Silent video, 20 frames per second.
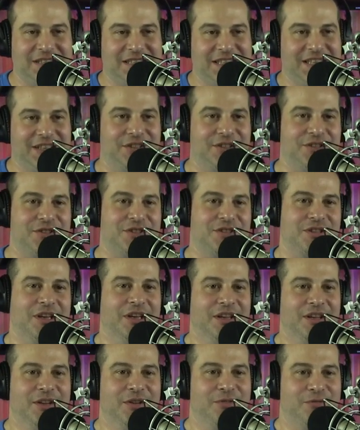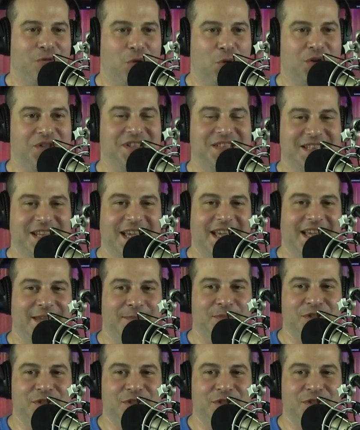leaders for today,